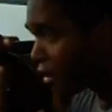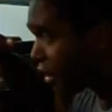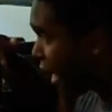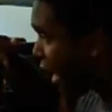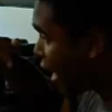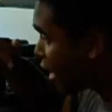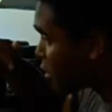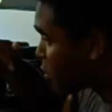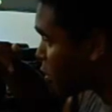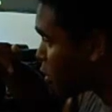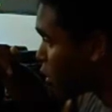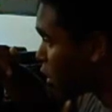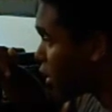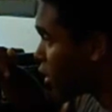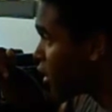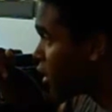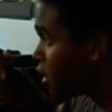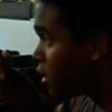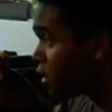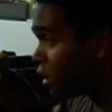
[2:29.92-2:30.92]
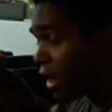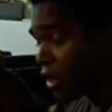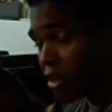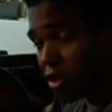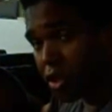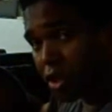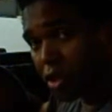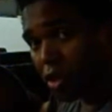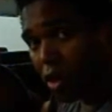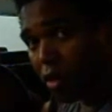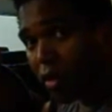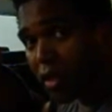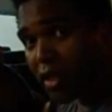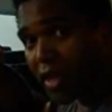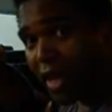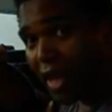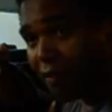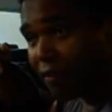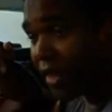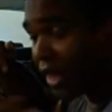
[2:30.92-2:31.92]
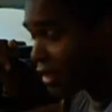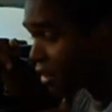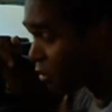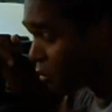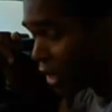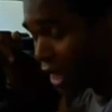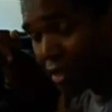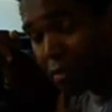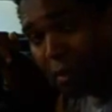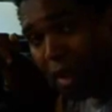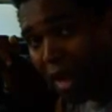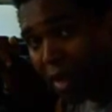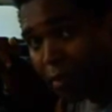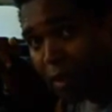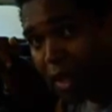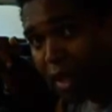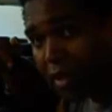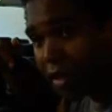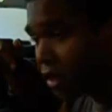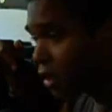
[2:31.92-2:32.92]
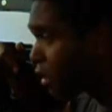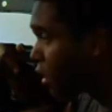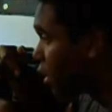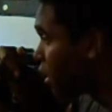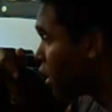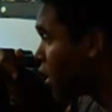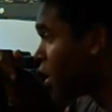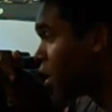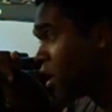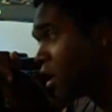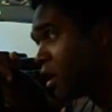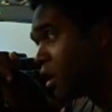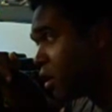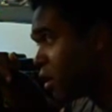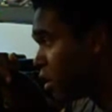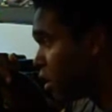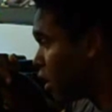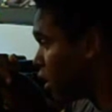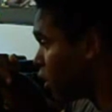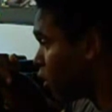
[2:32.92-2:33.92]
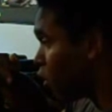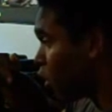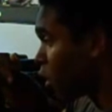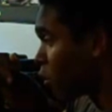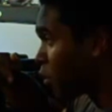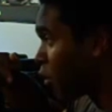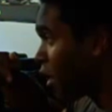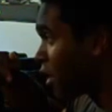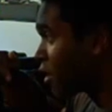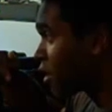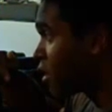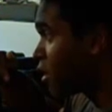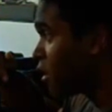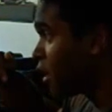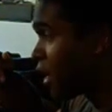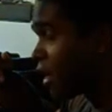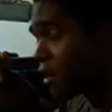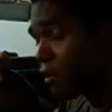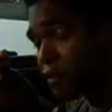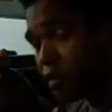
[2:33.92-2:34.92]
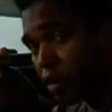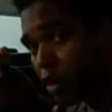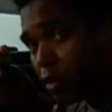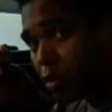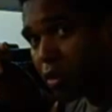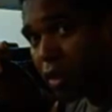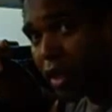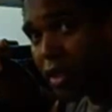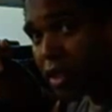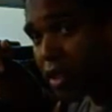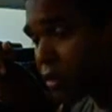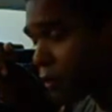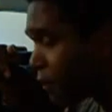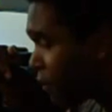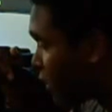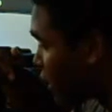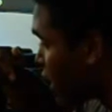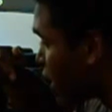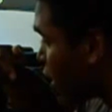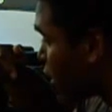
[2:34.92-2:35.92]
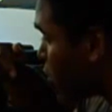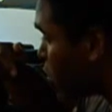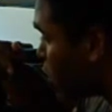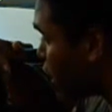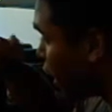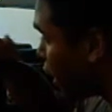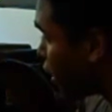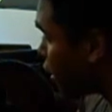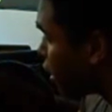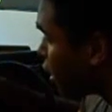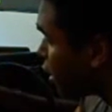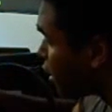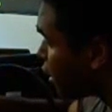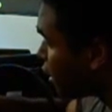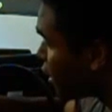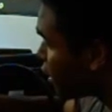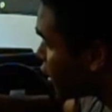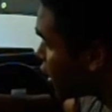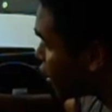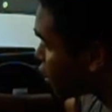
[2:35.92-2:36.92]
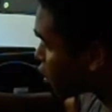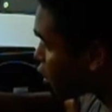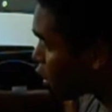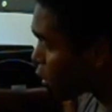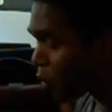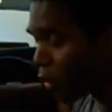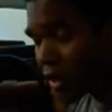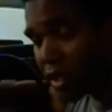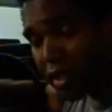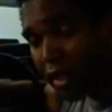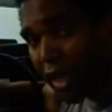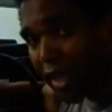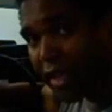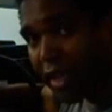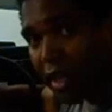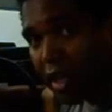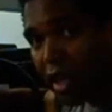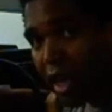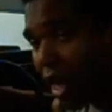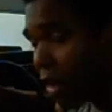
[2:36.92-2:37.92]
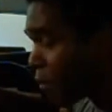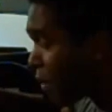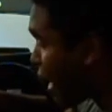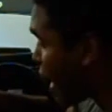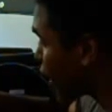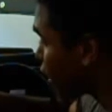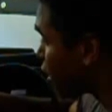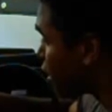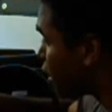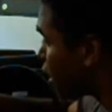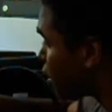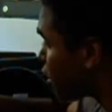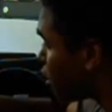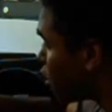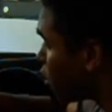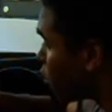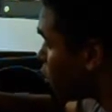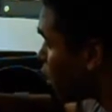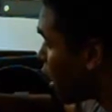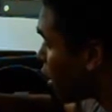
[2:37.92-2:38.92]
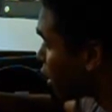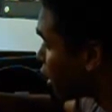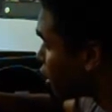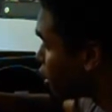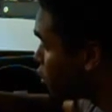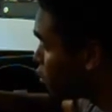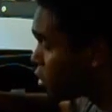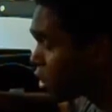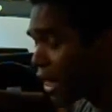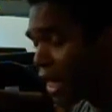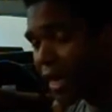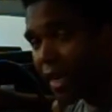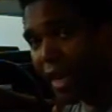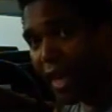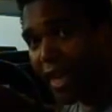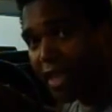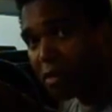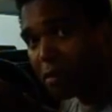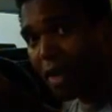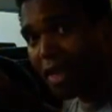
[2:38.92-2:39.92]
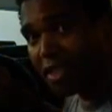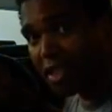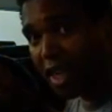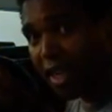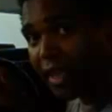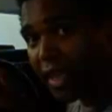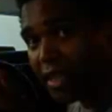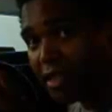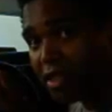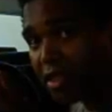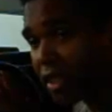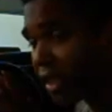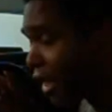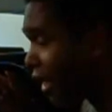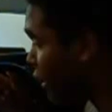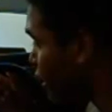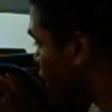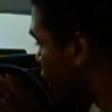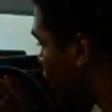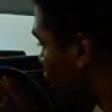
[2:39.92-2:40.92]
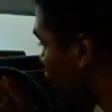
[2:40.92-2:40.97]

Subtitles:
dashboard that you should always have. That's my opinion, an oil pressure and a fuel pressure. But there's an oil pressure light here. I'm gonna use that as my check engine light.